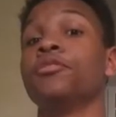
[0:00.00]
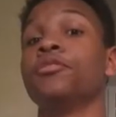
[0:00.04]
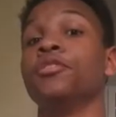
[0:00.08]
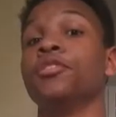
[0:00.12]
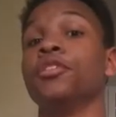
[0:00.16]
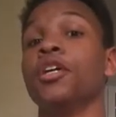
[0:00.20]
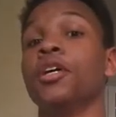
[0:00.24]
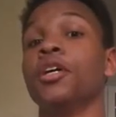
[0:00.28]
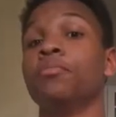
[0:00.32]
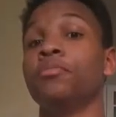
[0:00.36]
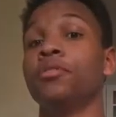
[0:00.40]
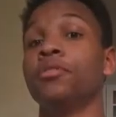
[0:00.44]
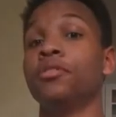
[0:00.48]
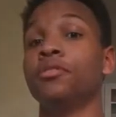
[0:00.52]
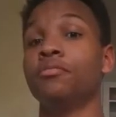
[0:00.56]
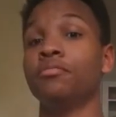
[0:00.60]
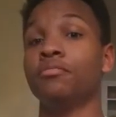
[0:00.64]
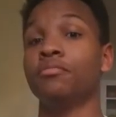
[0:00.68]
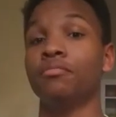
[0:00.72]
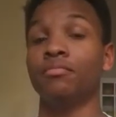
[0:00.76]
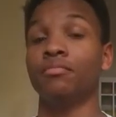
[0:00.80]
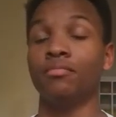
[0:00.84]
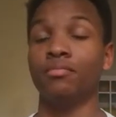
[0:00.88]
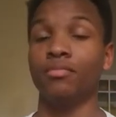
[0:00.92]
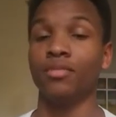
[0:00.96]
good job me,
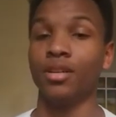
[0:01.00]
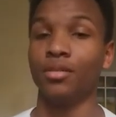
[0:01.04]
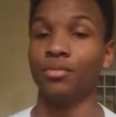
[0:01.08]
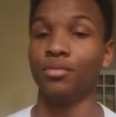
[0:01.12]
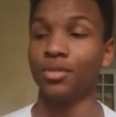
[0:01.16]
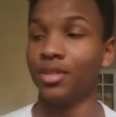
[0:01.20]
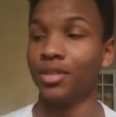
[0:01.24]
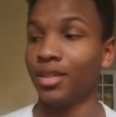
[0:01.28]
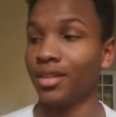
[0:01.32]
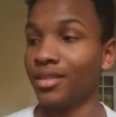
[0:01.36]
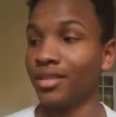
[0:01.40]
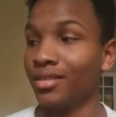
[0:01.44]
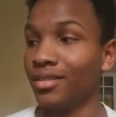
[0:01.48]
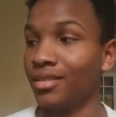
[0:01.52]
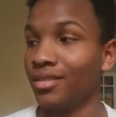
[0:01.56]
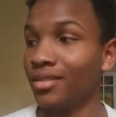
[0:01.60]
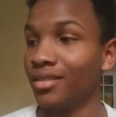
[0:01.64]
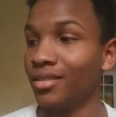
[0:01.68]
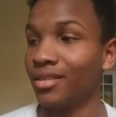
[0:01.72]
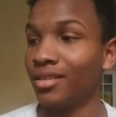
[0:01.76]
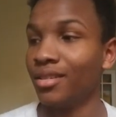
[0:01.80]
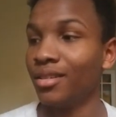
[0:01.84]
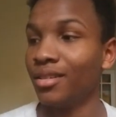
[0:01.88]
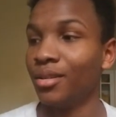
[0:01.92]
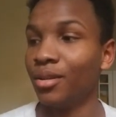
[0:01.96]
which I can
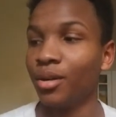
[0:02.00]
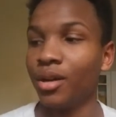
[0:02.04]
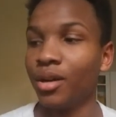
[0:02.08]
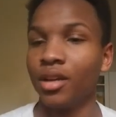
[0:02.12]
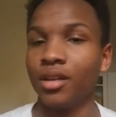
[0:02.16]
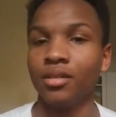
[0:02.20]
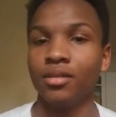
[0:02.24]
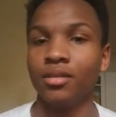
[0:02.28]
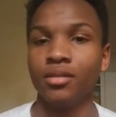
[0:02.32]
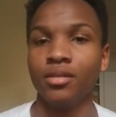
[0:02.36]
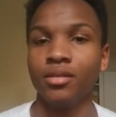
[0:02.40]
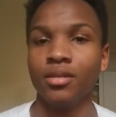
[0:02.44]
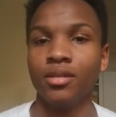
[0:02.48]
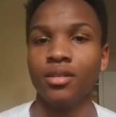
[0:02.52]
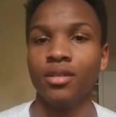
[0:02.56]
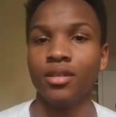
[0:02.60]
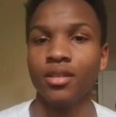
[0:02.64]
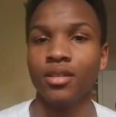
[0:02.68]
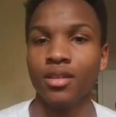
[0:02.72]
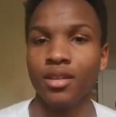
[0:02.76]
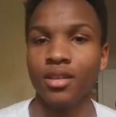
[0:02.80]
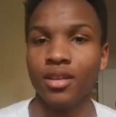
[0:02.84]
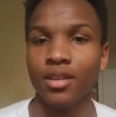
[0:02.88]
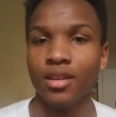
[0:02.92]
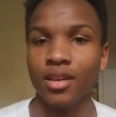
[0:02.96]
learn how
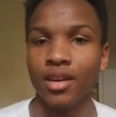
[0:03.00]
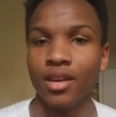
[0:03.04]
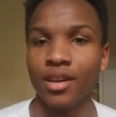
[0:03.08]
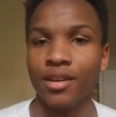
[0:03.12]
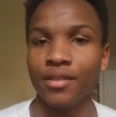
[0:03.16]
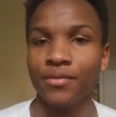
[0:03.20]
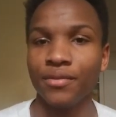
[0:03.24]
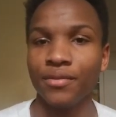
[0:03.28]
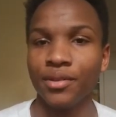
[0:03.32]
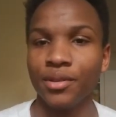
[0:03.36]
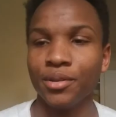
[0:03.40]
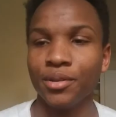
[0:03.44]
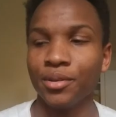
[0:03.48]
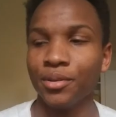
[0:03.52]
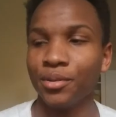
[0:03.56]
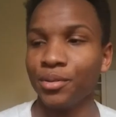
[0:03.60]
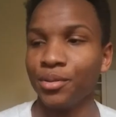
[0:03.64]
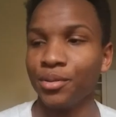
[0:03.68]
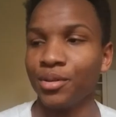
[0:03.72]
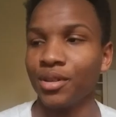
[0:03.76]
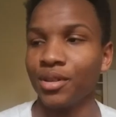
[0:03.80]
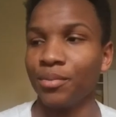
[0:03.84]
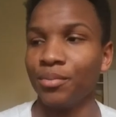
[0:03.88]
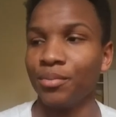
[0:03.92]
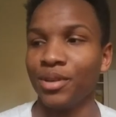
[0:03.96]
to edit
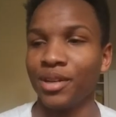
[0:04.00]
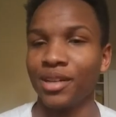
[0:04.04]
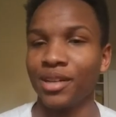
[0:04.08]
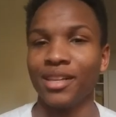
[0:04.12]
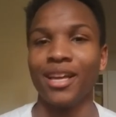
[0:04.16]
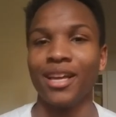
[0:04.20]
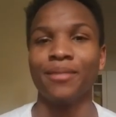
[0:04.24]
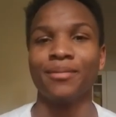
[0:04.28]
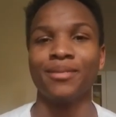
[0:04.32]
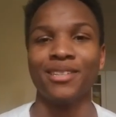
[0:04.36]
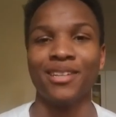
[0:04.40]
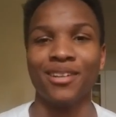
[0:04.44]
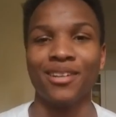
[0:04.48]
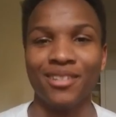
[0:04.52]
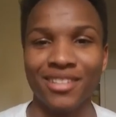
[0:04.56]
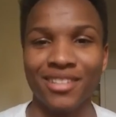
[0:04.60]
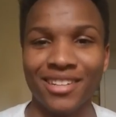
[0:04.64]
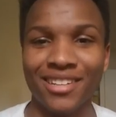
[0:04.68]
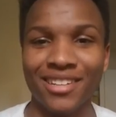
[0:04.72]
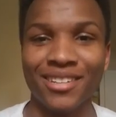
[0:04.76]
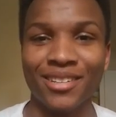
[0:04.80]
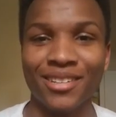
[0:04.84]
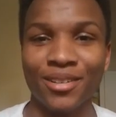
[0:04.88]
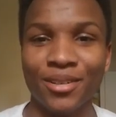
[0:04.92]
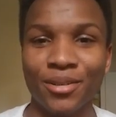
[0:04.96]
videos. I can put a clap sound in
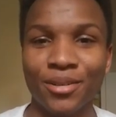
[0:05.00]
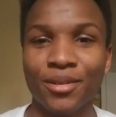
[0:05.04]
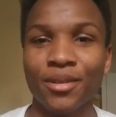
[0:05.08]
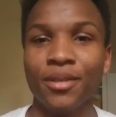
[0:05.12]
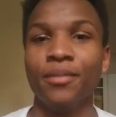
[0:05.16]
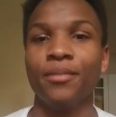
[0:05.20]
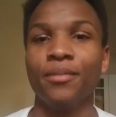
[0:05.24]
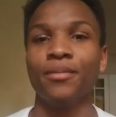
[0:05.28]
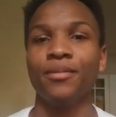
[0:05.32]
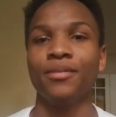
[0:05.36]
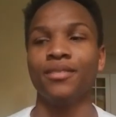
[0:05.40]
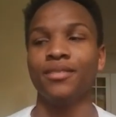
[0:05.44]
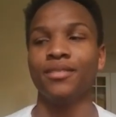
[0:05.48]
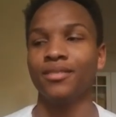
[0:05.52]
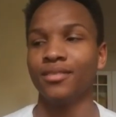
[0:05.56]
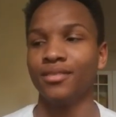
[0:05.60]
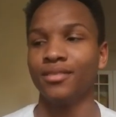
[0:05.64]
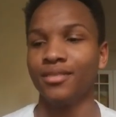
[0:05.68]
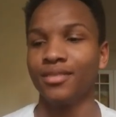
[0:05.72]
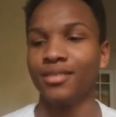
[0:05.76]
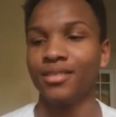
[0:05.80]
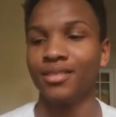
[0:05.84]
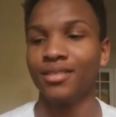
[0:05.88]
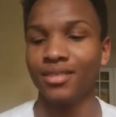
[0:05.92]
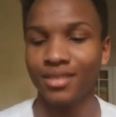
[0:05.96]
that,
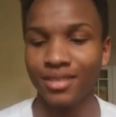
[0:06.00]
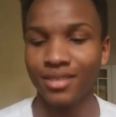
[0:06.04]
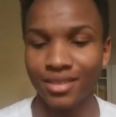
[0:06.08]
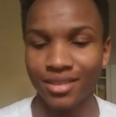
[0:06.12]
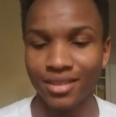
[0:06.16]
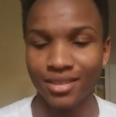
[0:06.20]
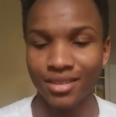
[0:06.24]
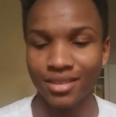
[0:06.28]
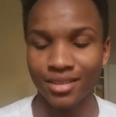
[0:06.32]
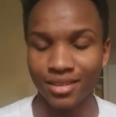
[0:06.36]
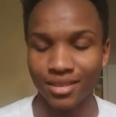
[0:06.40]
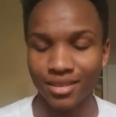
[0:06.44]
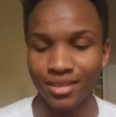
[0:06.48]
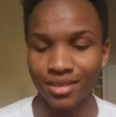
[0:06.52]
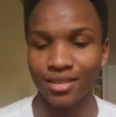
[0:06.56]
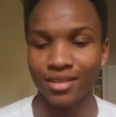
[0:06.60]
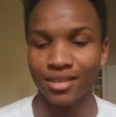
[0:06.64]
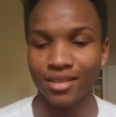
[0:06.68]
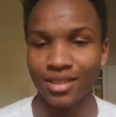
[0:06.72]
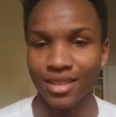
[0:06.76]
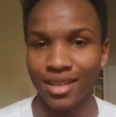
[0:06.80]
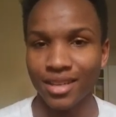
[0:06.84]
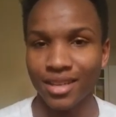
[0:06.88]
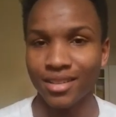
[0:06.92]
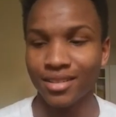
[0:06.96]
you know.
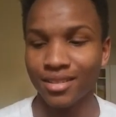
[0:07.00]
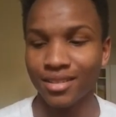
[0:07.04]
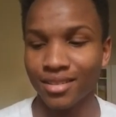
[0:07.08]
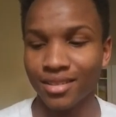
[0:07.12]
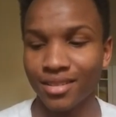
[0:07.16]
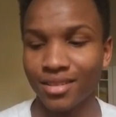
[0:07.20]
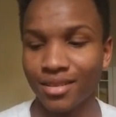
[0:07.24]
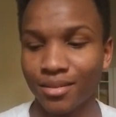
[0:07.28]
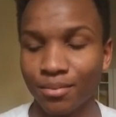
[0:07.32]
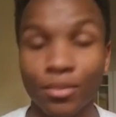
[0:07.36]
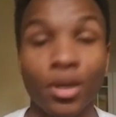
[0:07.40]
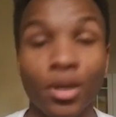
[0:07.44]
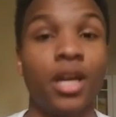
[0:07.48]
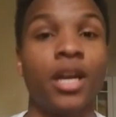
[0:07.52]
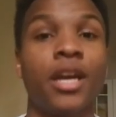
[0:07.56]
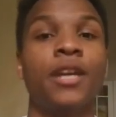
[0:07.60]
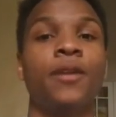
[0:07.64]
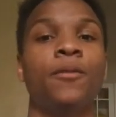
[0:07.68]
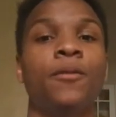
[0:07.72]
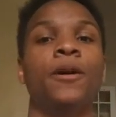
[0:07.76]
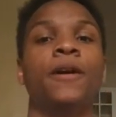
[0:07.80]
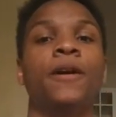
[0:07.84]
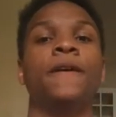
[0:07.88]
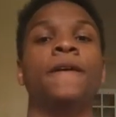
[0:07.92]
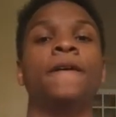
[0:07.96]
Sadness. But
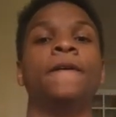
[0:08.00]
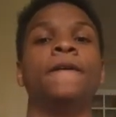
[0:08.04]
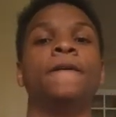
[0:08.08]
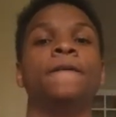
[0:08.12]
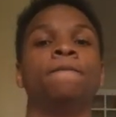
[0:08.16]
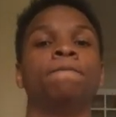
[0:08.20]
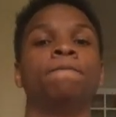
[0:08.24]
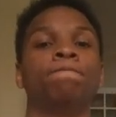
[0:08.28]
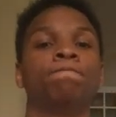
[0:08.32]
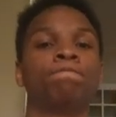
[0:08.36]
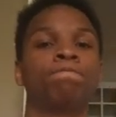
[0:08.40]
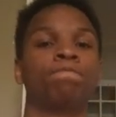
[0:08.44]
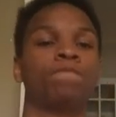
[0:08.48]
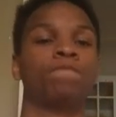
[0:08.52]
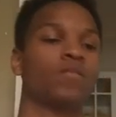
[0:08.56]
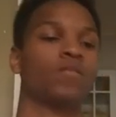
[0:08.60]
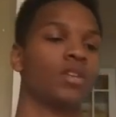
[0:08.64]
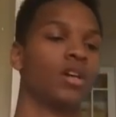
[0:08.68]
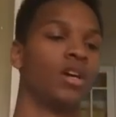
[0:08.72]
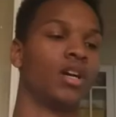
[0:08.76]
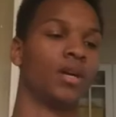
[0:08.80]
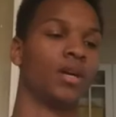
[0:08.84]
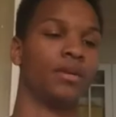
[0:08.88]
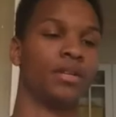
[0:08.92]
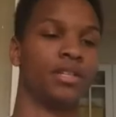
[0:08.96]
anyway, um,
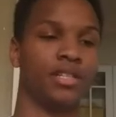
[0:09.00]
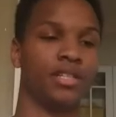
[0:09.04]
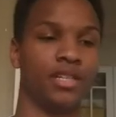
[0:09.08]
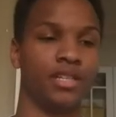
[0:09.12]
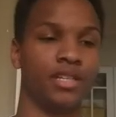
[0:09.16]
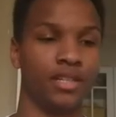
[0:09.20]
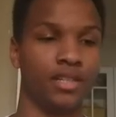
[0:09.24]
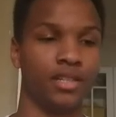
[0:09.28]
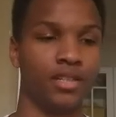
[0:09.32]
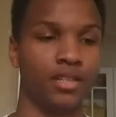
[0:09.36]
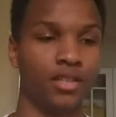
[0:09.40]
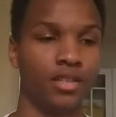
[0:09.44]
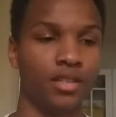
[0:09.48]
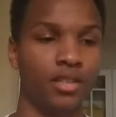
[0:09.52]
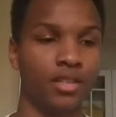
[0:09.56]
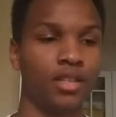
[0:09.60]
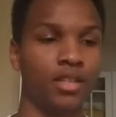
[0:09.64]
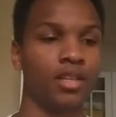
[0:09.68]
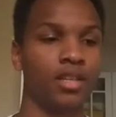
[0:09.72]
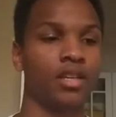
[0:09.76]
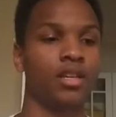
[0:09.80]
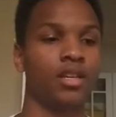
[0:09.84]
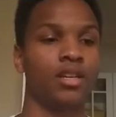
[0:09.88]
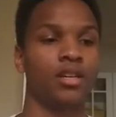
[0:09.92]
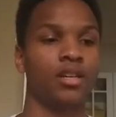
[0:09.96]
I got my GED,
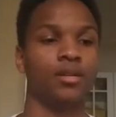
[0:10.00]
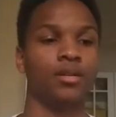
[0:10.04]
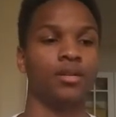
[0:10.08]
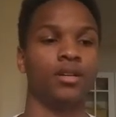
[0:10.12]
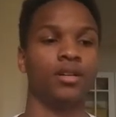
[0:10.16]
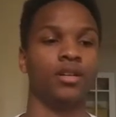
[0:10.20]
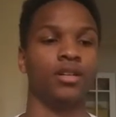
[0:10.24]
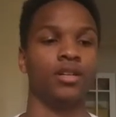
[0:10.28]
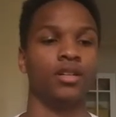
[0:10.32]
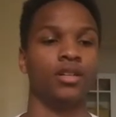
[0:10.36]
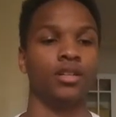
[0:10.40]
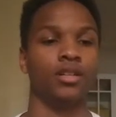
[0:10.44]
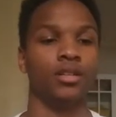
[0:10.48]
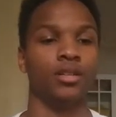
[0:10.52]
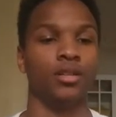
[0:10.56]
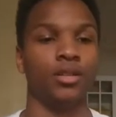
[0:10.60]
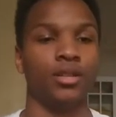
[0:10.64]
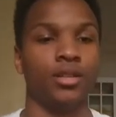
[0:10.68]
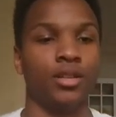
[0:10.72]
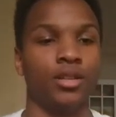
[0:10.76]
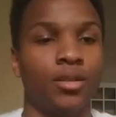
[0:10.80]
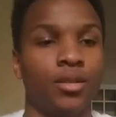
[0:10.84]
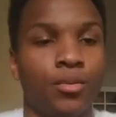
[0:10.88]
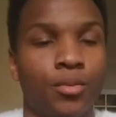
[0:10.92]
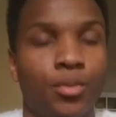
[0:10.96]
uh,
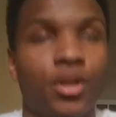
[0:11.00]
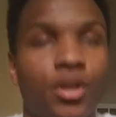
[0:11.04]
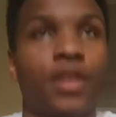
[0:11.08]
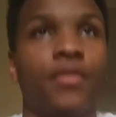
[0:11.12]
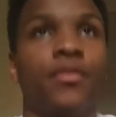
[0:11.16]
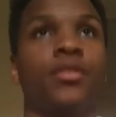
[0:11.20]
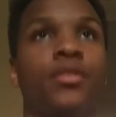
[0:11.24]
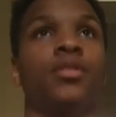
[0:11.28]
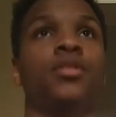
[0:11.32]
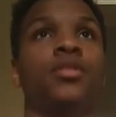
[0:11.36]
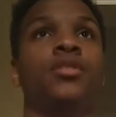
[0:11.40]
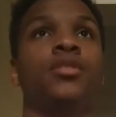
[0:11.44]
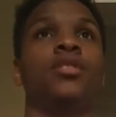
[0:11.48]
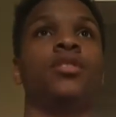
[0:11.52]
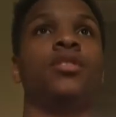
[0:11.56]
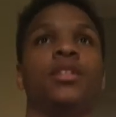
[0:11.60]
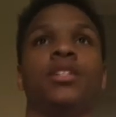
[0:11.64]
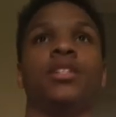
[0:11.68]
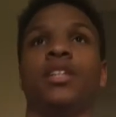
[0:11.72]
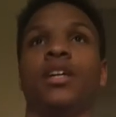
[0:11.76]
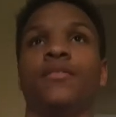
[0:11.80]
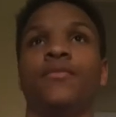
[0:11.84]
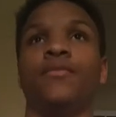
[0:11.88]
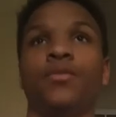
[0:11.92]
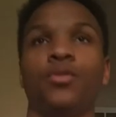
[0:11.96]
you know, whatever. I just
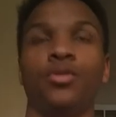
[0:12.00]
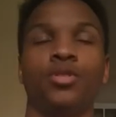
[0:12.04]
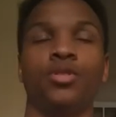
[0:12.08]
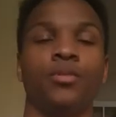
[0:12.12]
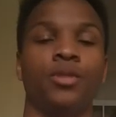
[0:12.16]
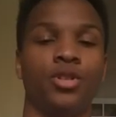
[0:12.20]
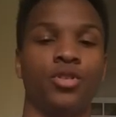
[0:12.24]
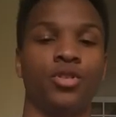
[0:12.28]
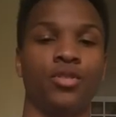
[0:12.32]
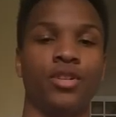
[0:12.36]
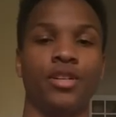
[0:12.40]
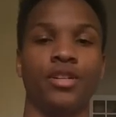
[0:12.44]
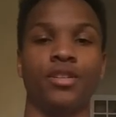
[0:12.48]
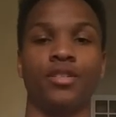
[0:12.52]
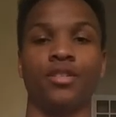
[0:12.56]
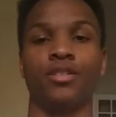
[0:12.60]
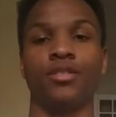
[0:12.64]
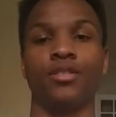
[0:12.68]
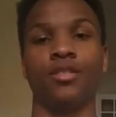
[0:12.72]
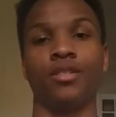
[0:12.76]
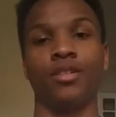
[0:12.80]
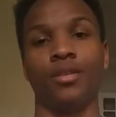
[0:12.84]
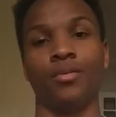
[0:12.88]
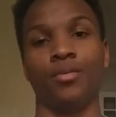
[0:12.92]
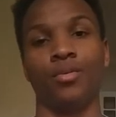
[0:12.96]
gotta focus on my trading
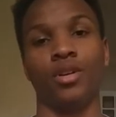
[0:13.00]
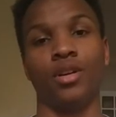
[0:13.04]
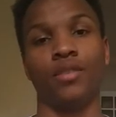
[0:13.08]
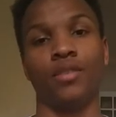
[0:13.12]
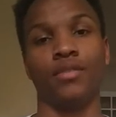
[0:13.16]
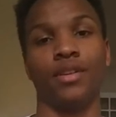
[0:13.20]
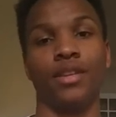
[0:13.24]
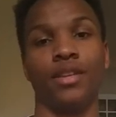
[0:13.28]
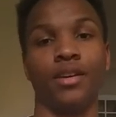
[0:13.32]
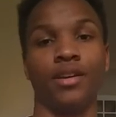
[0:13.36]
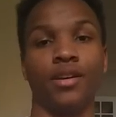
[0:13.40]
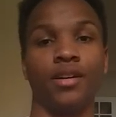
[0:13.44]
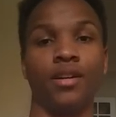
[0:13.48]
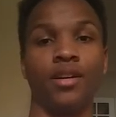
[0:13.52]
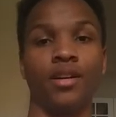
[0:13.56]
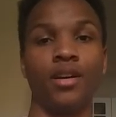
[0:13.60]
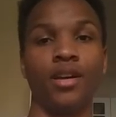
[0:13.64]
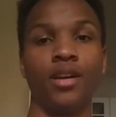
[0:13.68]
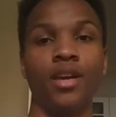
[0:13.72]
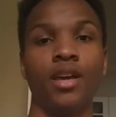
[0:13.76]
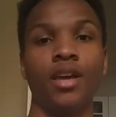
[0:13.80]
and whatever there.